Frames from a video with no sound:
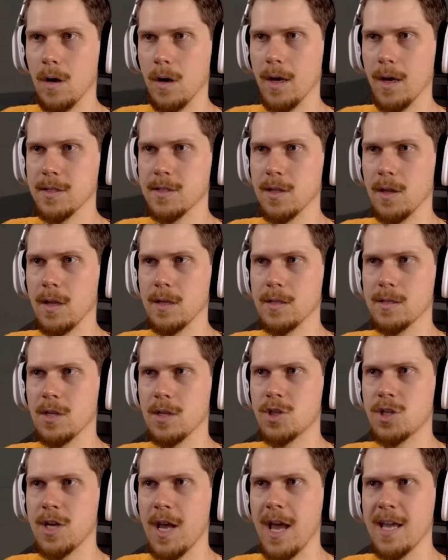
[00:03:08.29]
Okay, so there's
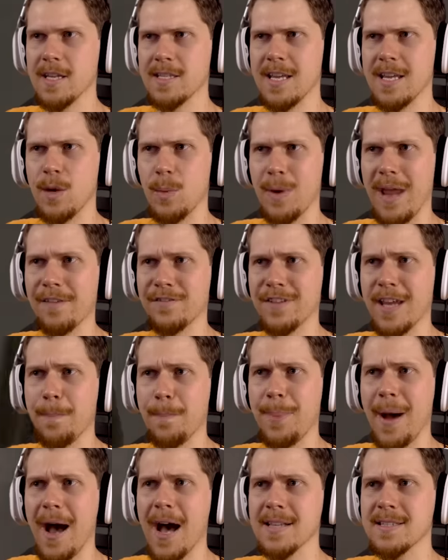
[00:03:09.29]
the chairs here. We have to
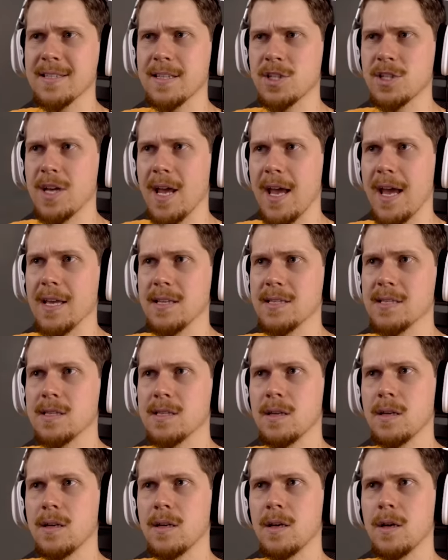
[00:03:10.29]
get past the
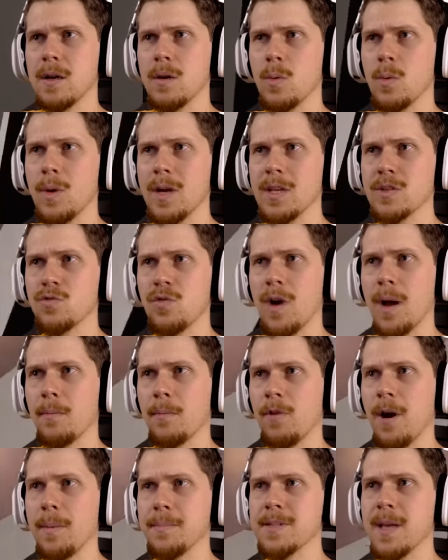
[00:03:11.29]
chairs. Where's
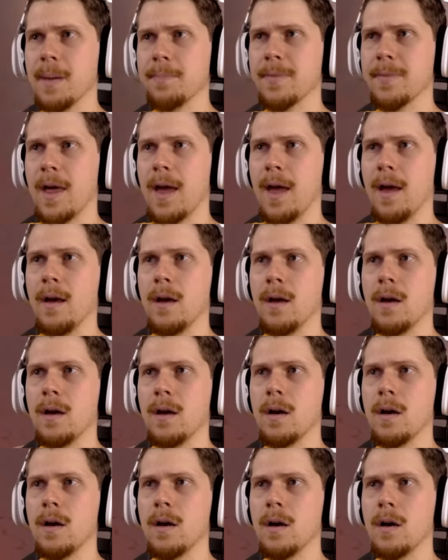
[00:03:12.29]
Rump? Rump's up there.
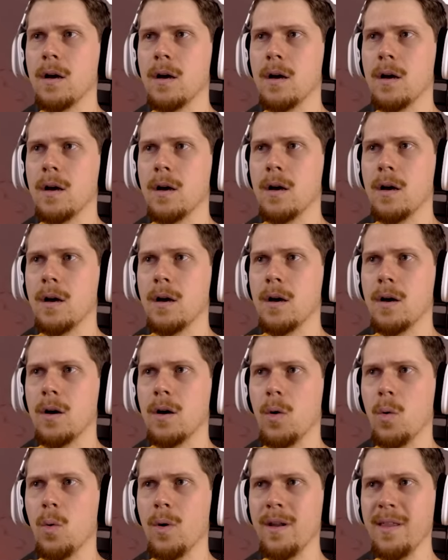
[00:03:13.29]

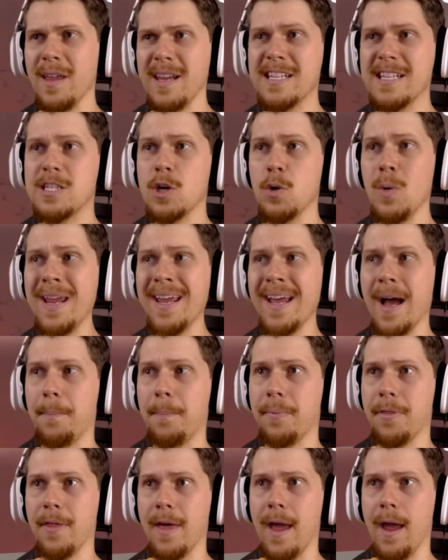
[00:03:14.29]
What are they doing
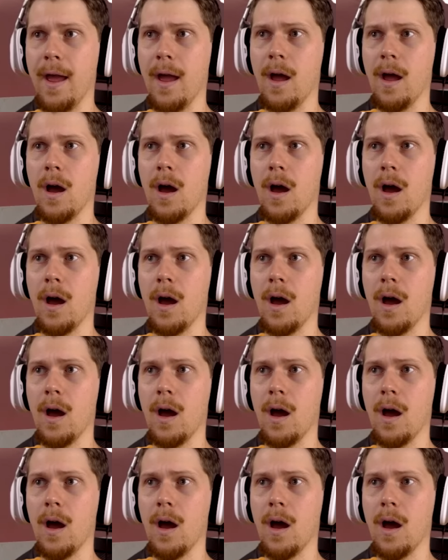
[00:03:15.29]
up there?